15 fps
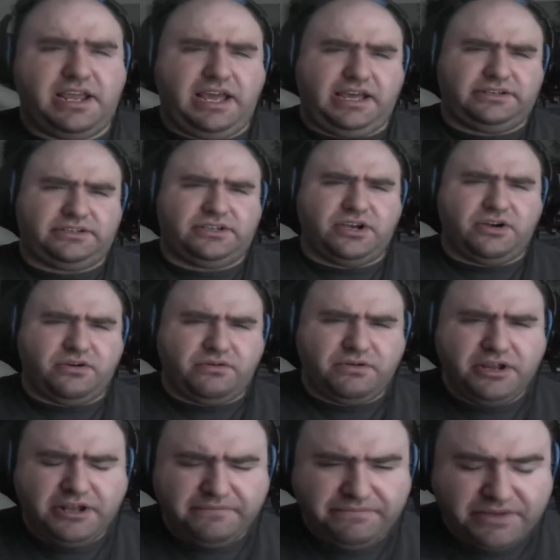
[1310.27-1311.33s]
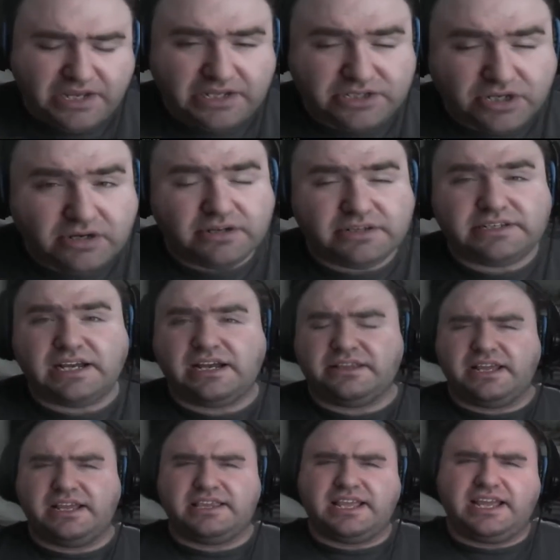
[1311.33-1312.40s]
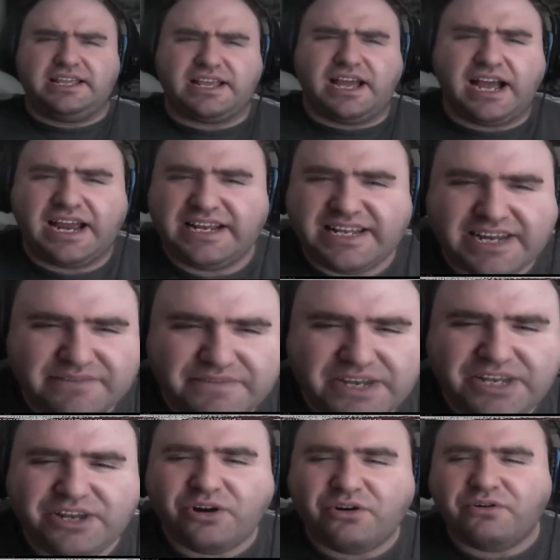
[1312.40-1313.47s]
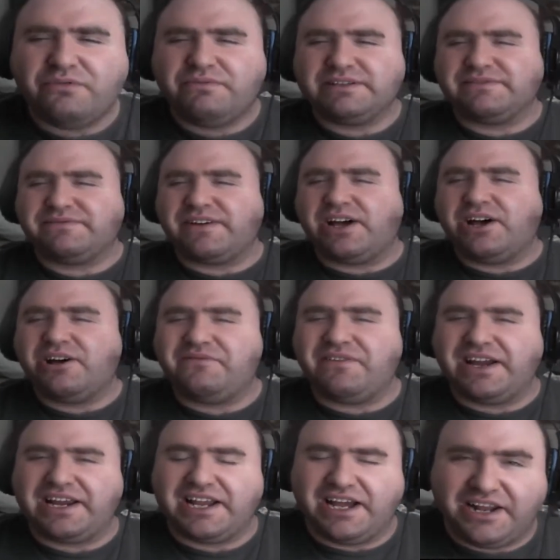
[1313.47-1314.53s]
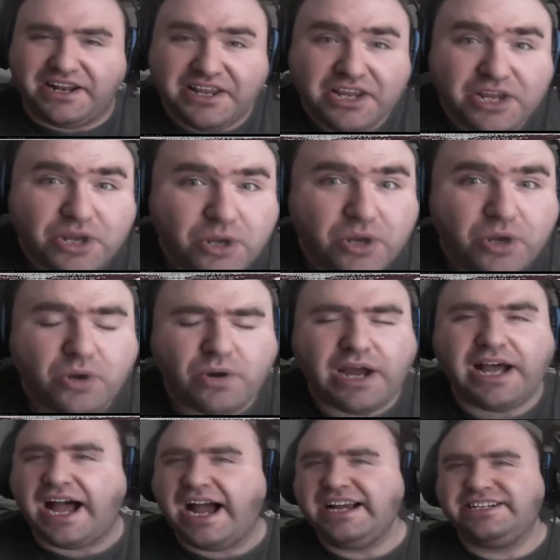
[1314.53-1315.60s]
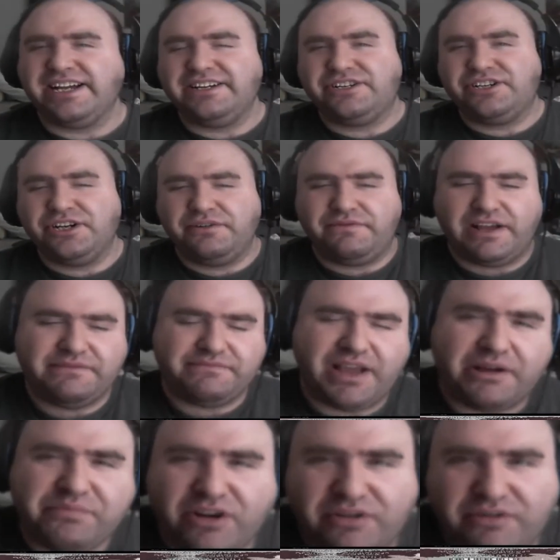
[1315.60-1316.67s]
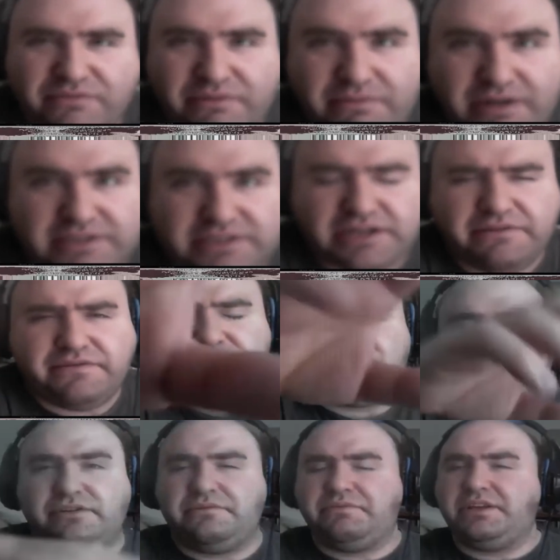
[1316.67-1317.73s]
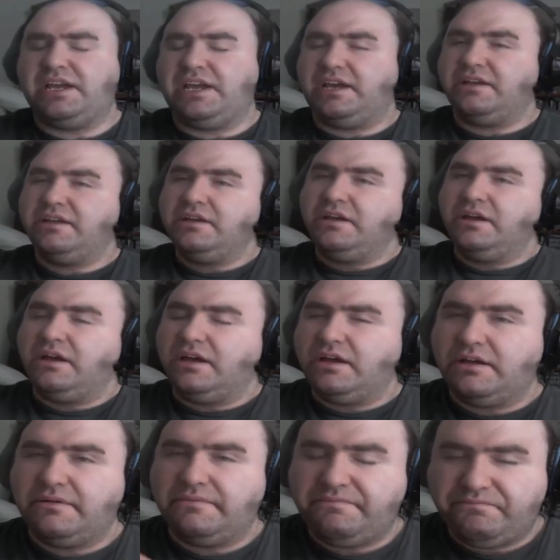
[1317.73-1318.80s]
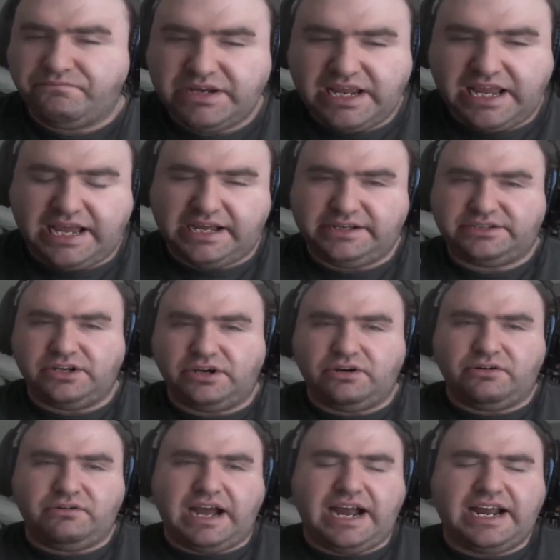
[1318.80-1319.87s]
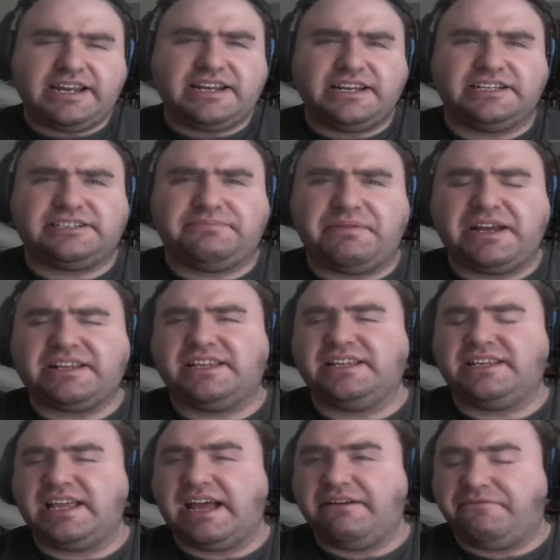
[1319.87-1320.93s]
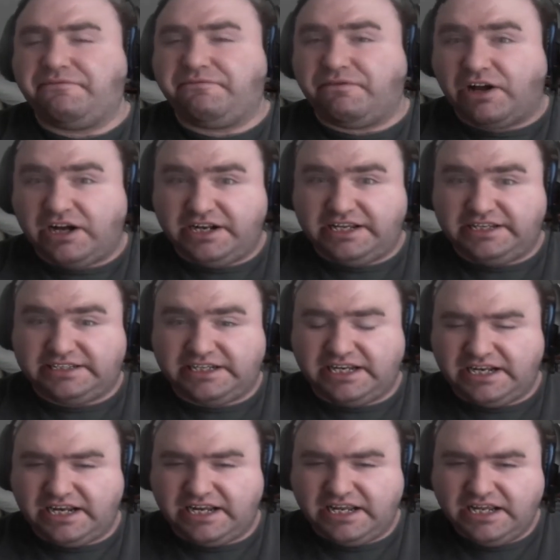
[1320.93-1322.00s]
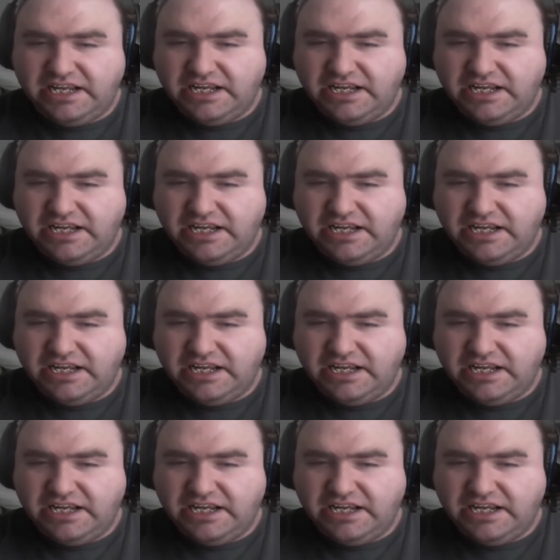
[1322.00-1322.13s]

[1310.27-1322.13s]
Yeah, so. It turns out that I didn't even know it was a. Oh my god. I should have. I'm probably gonna rewatch that eventually. But yeah. But yeah. So I didn't expect that Faunus can.